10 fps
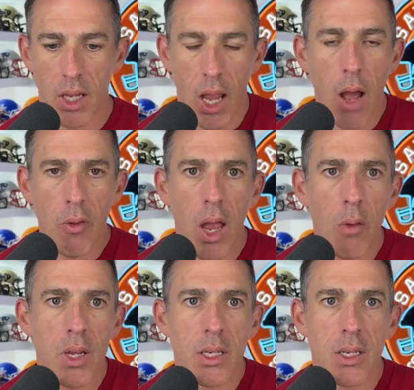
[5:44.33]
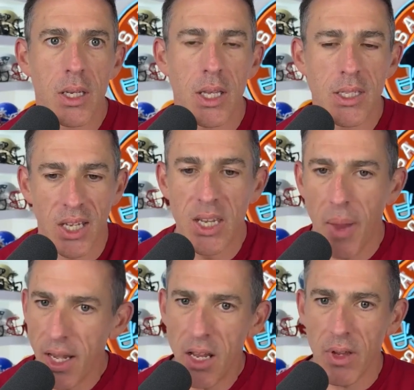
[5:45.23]
how he gets to keep
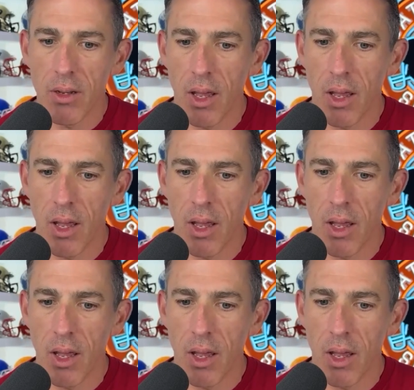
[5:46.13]
any of it.